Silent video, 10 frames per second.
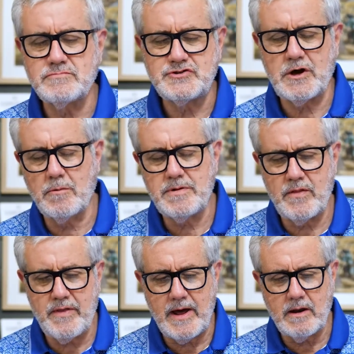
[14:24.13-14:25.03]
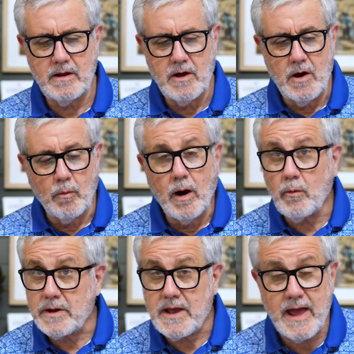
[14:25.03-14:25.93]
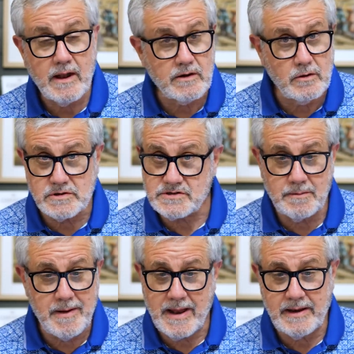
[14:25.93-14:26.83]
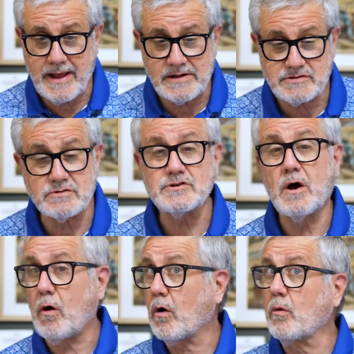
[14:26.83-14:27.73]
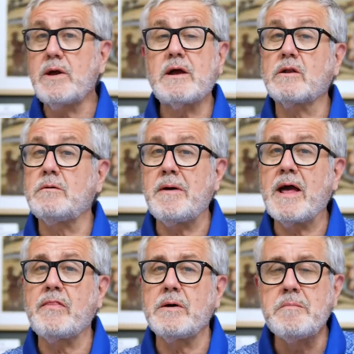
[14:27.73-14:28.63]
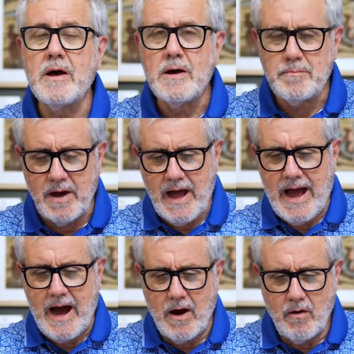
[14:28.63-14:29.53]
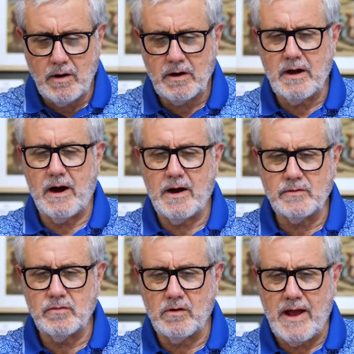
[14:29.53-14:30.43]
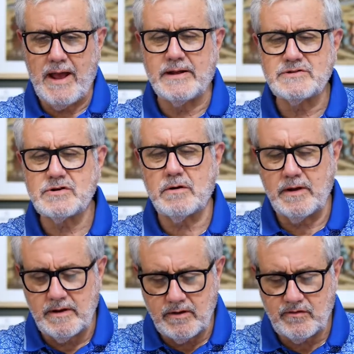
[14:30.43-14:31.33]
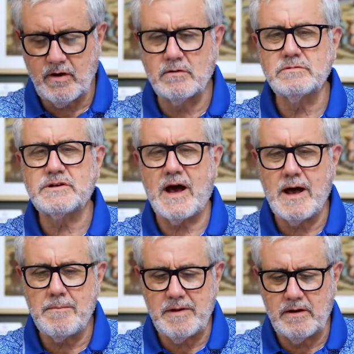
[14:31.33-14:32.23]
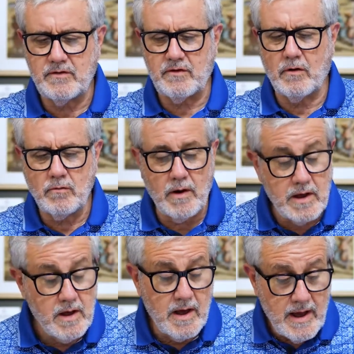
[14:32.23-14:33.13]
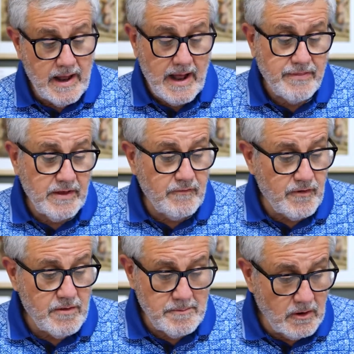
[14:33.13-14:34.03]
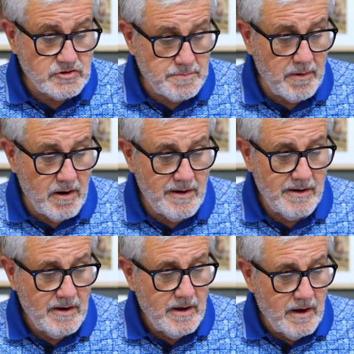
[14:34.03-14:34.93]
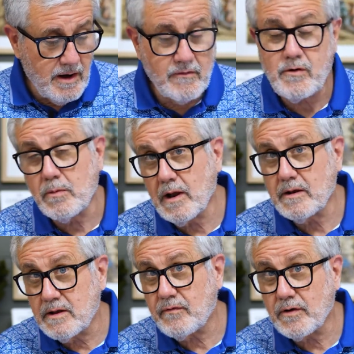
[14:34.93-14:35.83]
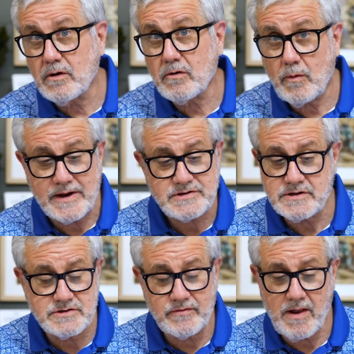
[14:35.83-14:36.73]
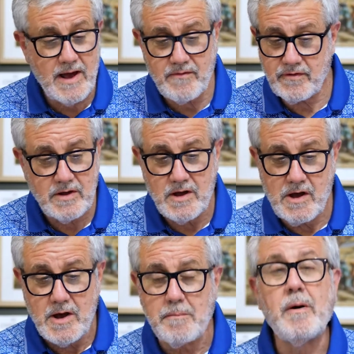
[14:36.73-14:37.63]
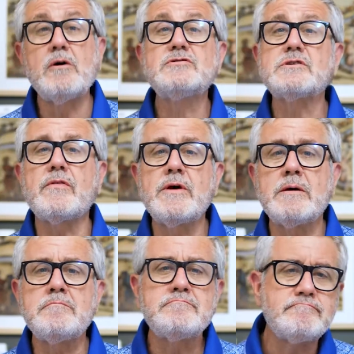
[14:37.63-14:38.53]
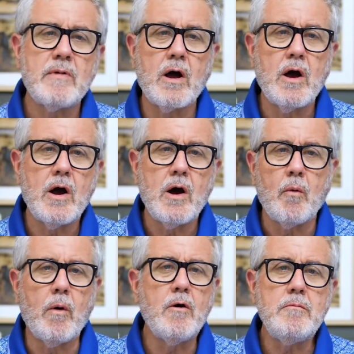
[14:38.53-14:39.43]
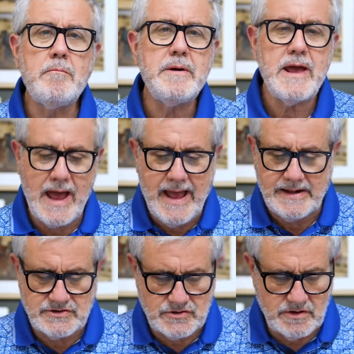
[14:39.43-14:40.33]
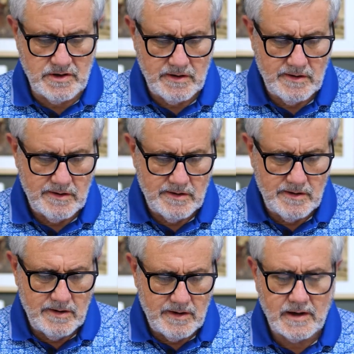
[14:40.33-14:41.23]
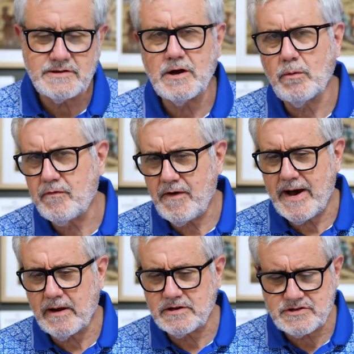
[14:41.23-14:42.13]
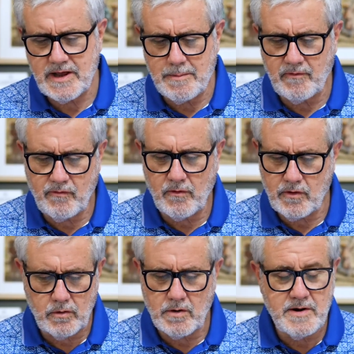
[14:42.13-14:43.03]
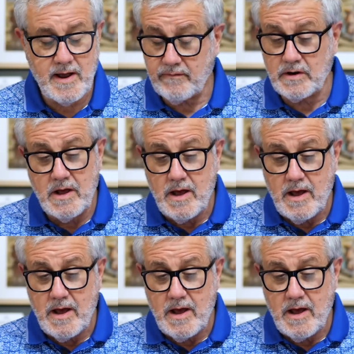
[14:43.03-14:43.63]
Job did that. What we can't do is demand answers, or we can demand them, but our God will answer in his own time, in his own way. And I think for the most part of the really difficult questions of life, most of them won't be answered until we finally stand before the Lord in heaven.